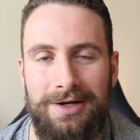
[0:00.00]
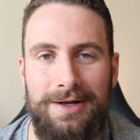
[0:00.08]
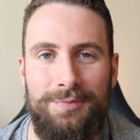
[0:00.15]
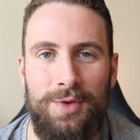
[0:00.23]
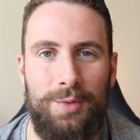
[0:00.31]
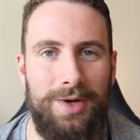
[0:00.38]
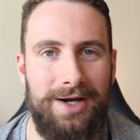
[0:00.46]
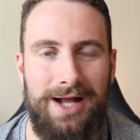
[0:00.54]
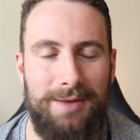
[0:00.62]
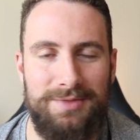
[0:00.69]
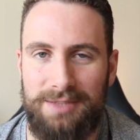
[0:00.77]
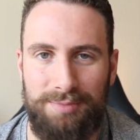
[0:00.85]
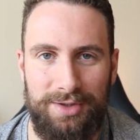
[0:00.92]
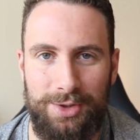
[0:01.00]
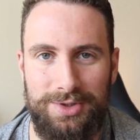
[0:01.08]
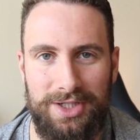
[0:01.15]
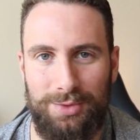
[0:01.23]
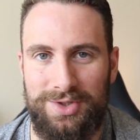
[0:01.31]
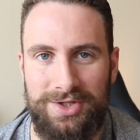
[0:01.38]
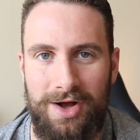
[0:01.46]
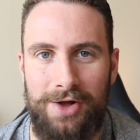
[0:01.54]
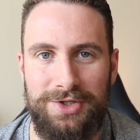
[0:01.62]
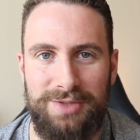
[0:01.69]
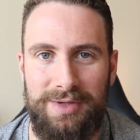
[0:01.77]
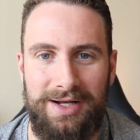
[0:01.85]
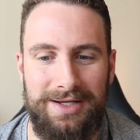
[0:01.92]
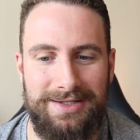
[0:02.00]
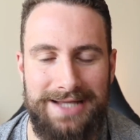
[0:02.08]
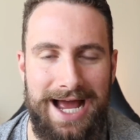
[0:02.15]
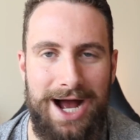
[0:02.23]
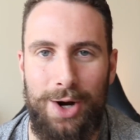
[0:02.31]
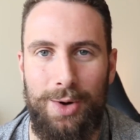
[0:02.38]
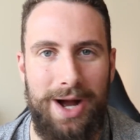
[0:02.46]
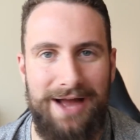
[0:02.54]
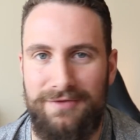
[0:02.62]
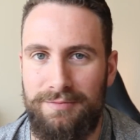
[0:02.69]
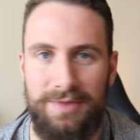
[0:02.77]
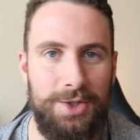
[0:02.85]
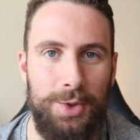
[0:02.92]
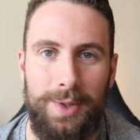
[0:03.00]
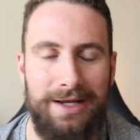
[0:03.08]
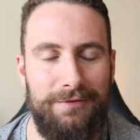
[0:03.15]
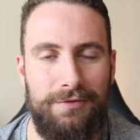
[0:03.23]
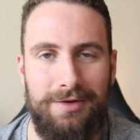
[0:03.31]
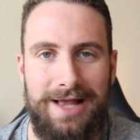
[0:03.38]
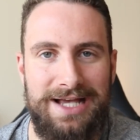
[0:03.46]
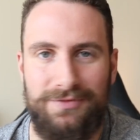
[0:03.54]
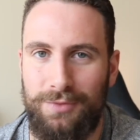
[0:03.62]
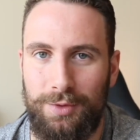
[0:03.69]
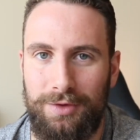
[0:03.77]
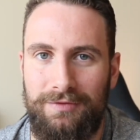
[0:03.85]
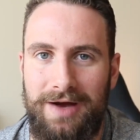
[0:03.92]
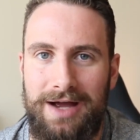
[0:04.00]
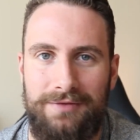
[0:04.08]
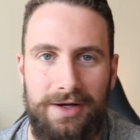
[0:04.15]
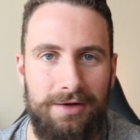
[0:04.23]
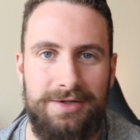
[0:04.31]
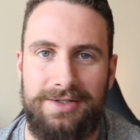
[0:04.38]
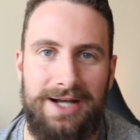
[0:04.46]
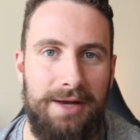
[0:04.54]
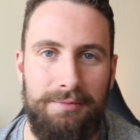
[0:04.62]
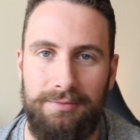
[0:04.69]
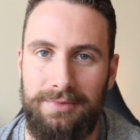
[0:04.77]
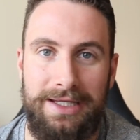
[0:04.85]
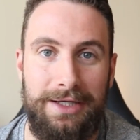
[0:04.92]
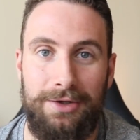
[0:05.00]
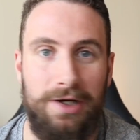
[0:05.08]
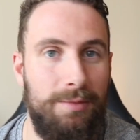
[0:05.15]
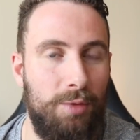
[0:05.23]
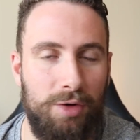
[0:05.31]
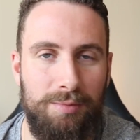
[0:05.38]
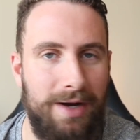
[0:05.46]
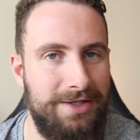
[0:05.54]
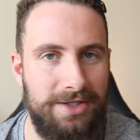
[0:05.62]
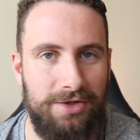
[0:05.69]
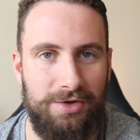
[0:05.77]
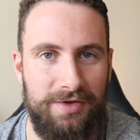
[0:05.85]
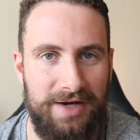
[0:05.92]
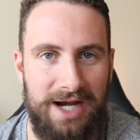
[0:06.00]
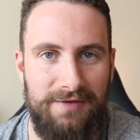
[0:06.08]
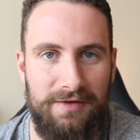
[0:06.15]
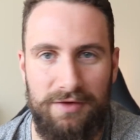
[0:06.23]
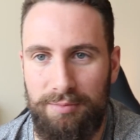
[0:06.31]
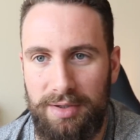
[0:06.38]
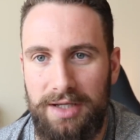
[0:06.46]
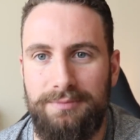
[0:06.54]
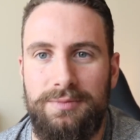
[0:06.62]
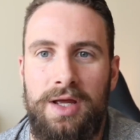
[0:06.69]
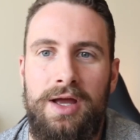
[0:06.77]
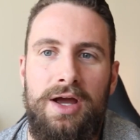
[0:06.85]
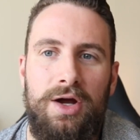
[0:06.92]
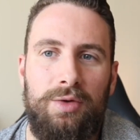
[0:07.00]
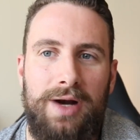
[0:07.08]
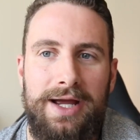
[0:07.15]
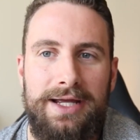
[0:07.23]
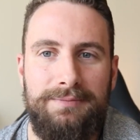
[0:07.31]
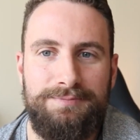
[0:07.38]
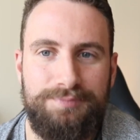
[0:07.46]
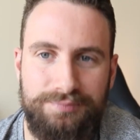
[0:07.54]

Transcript: when it comes to producing results, because now I haven't been doing it for the last 4 or 5 years and I'm leaner and more muscular than I've ever been, right?